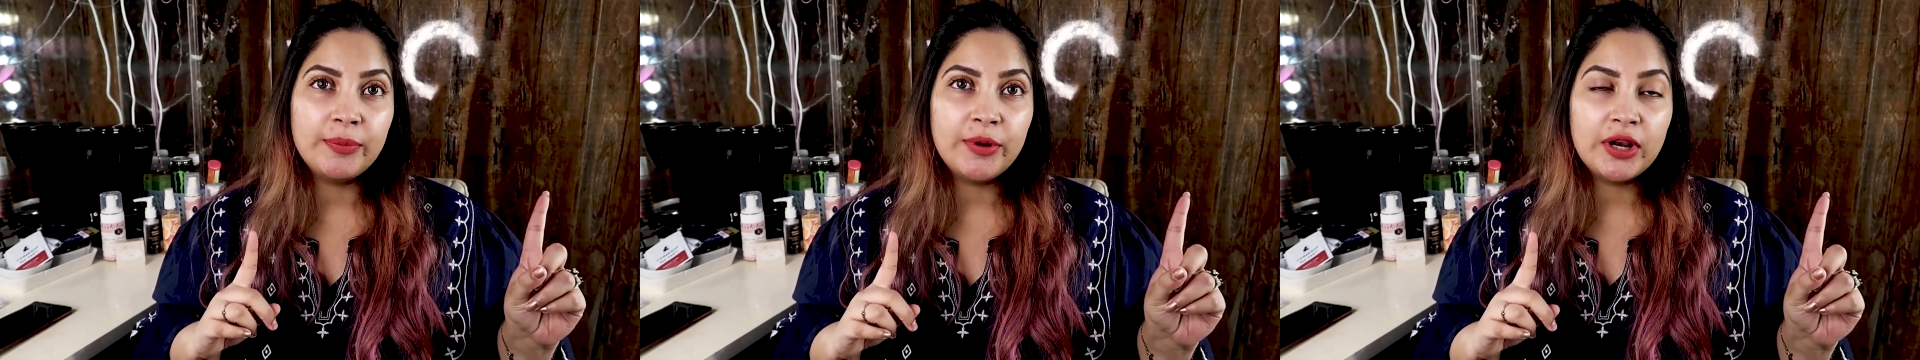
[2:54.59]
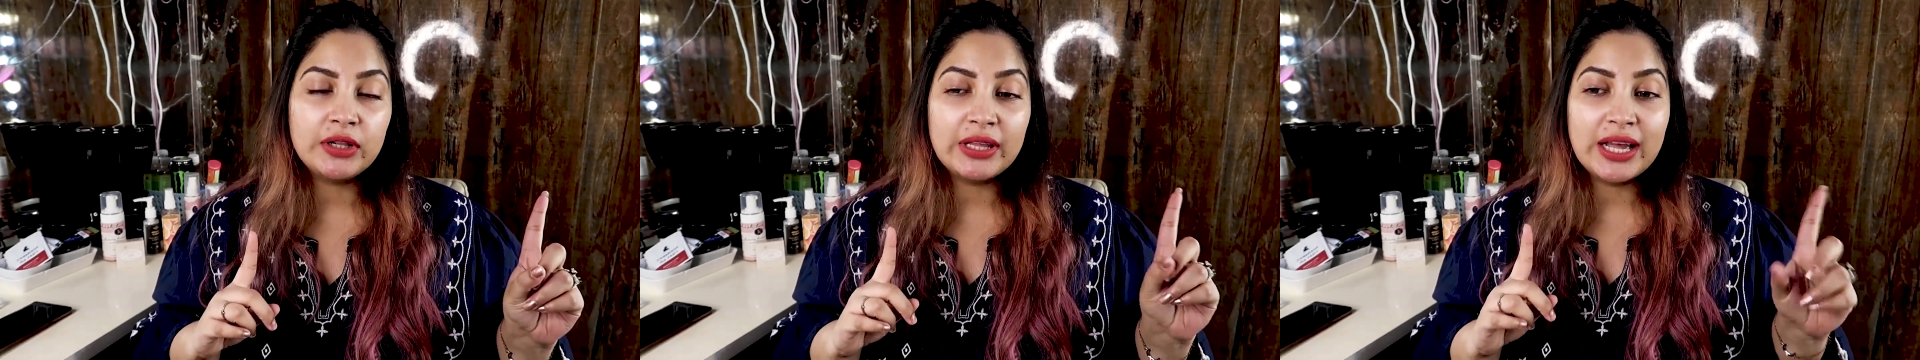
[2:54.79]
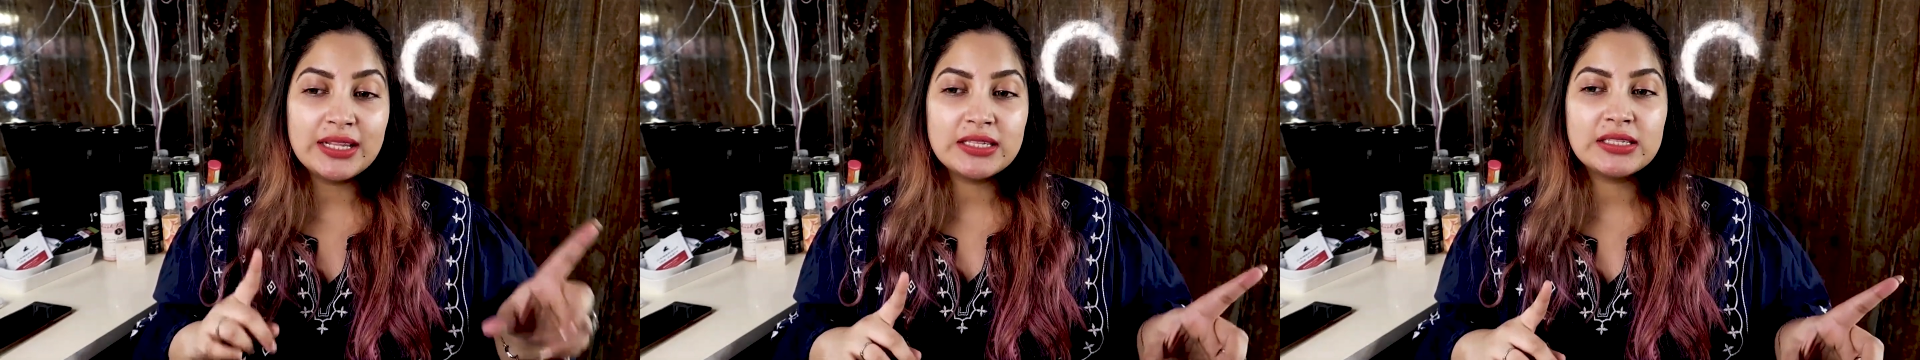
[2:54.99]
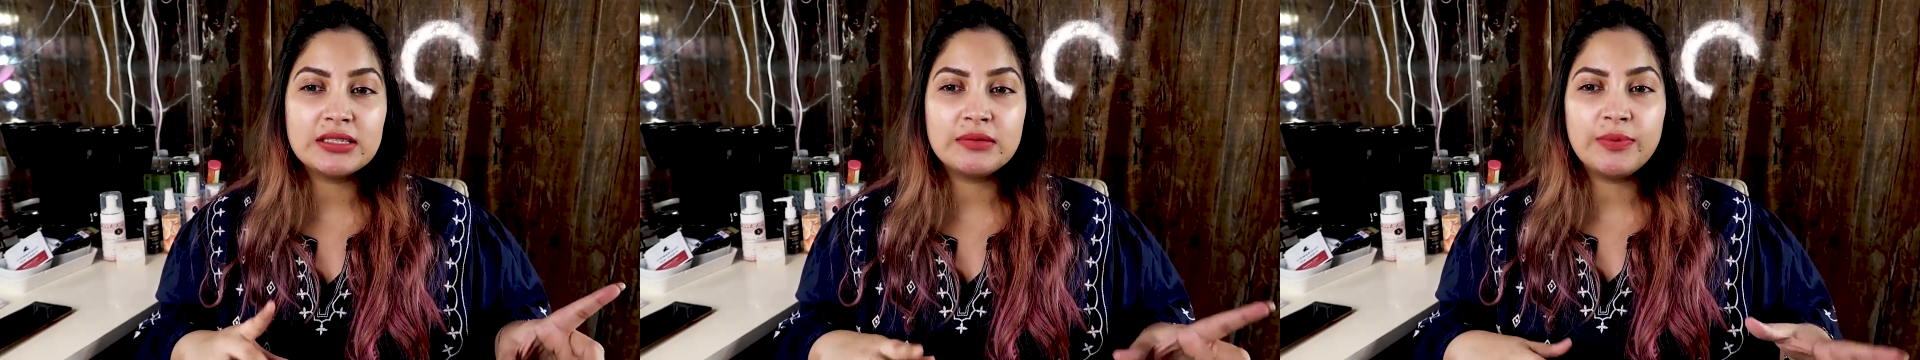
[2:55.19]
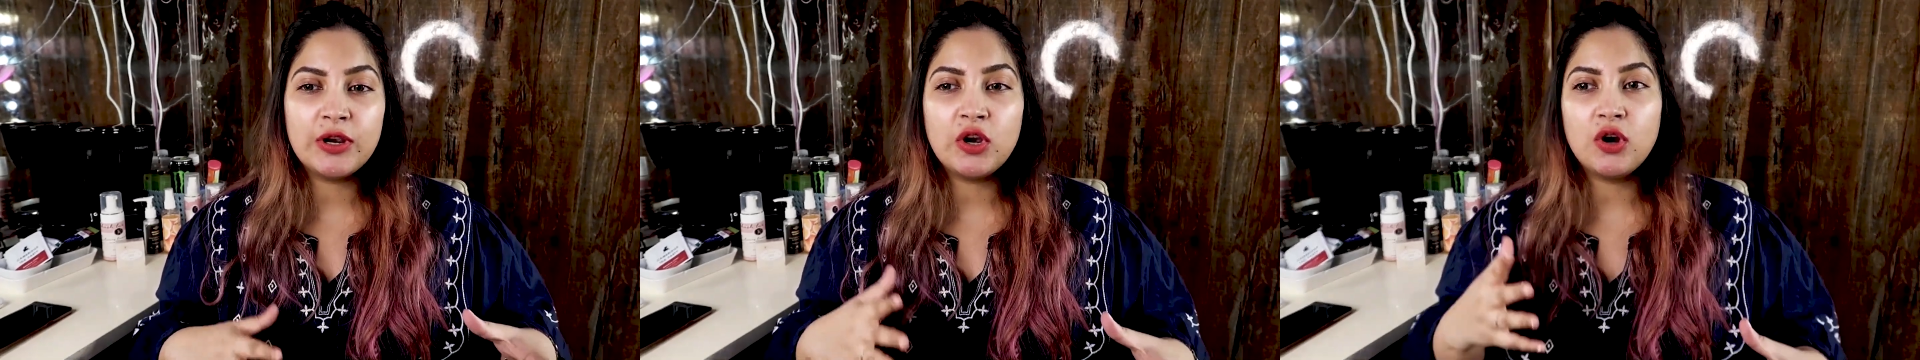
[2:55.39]
But that's
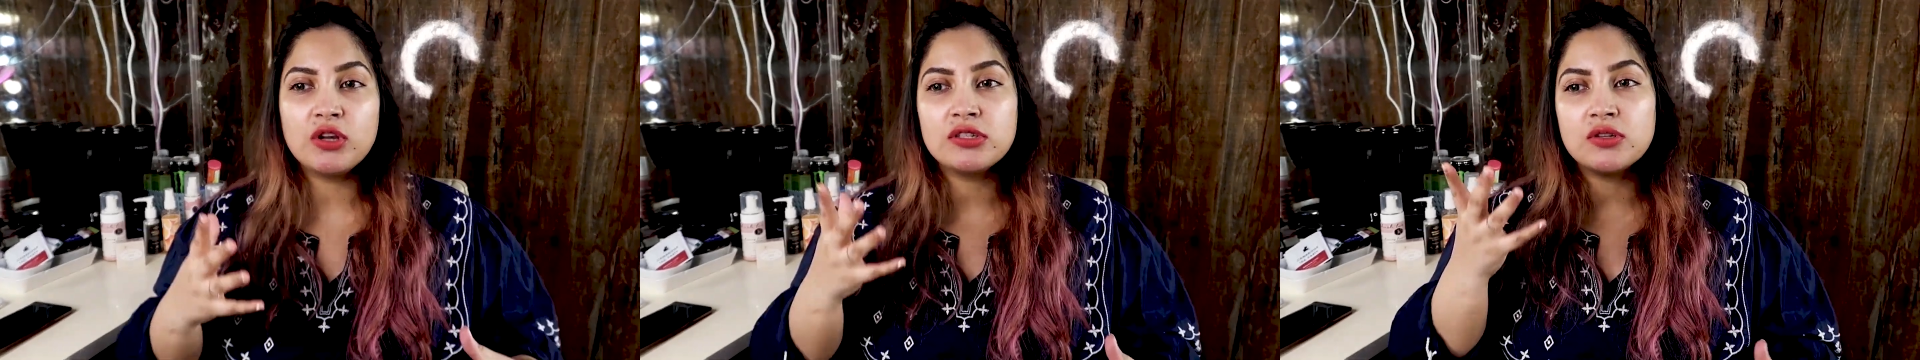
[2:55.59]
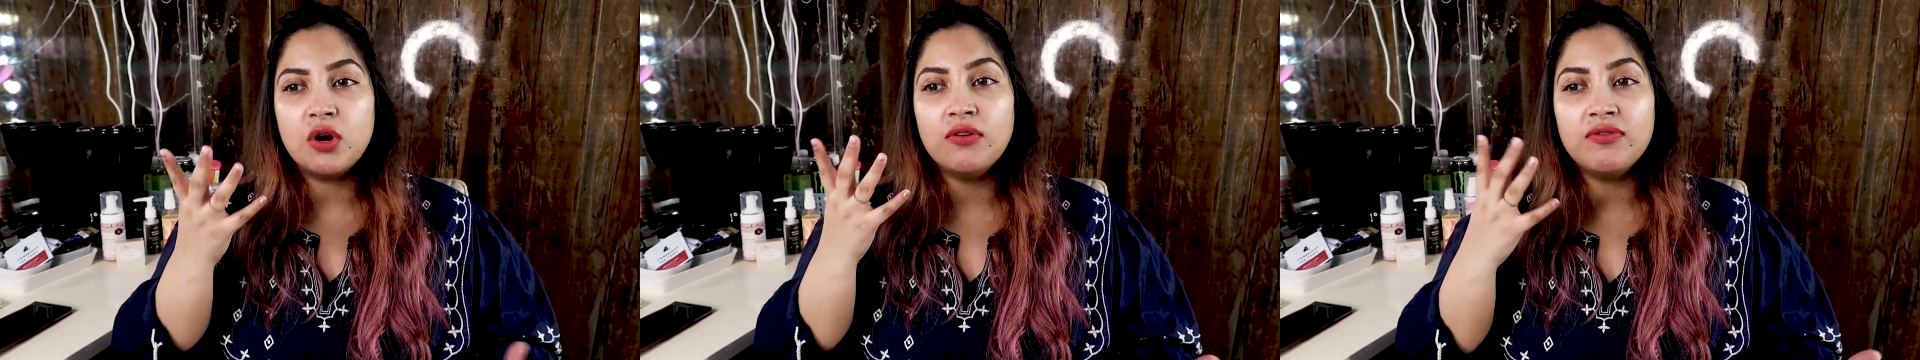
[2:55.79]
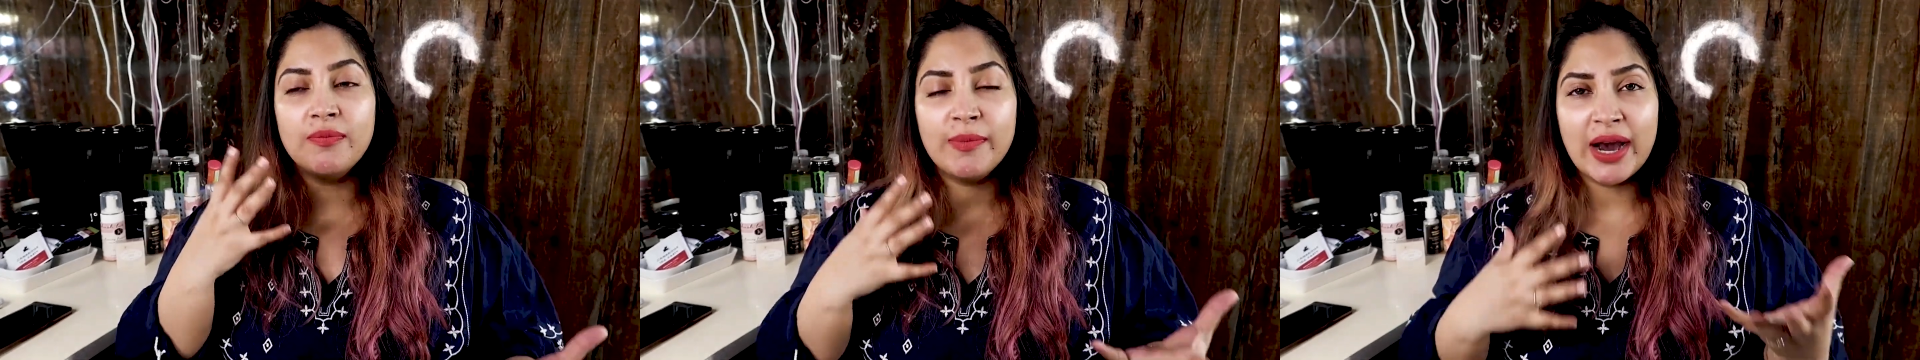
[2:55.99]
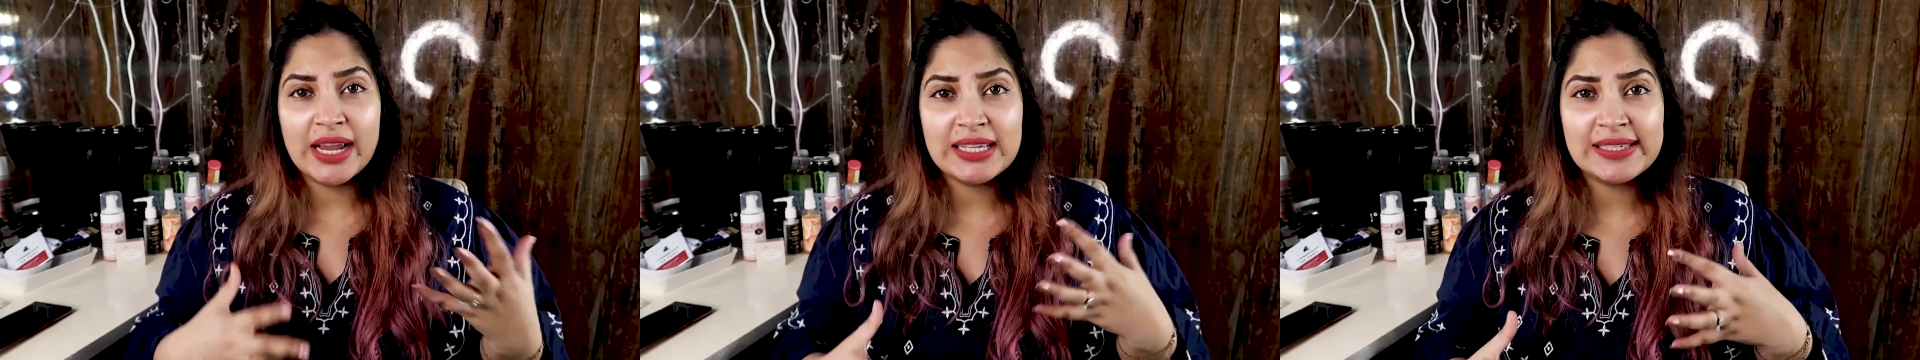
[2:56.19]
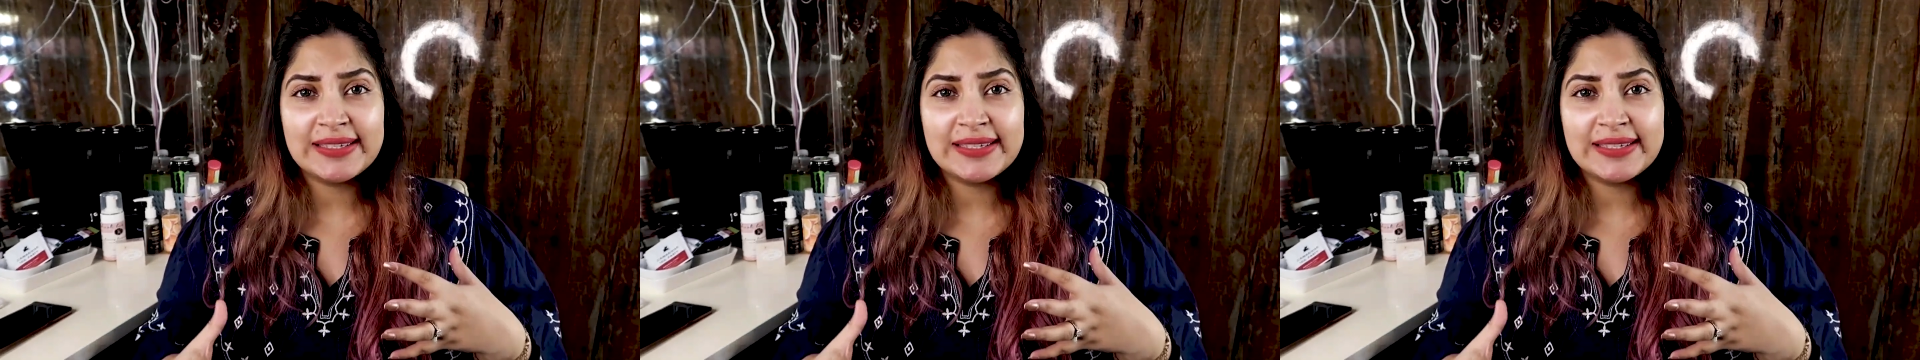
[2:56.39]
because of my